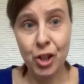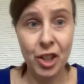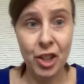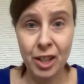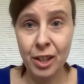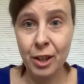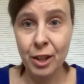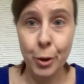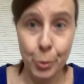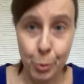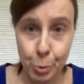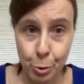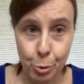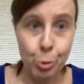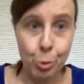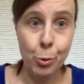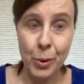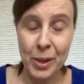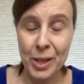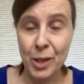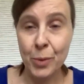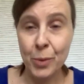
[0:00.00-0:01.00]
to juggle those
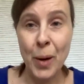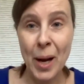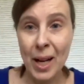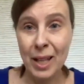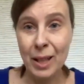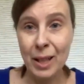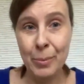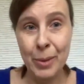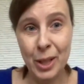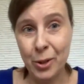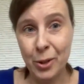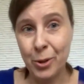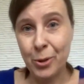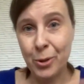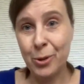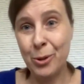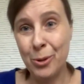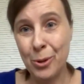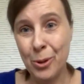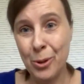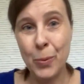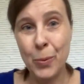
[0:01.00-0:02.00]
two as well,
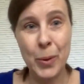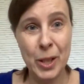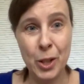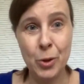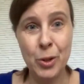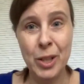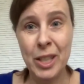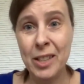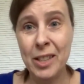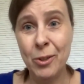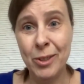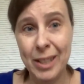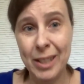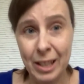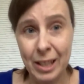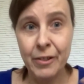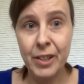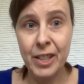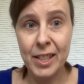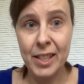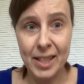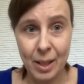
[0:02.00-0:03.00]
because, when you need to
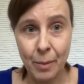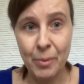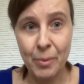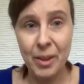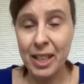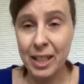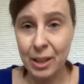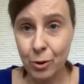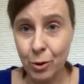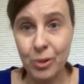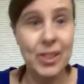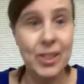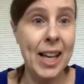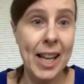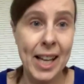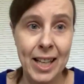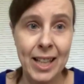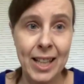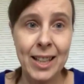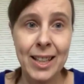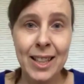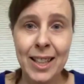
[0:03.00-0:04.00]
deliver something
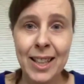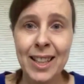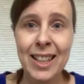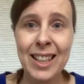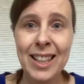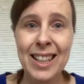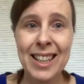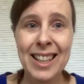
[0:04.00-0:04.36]
today,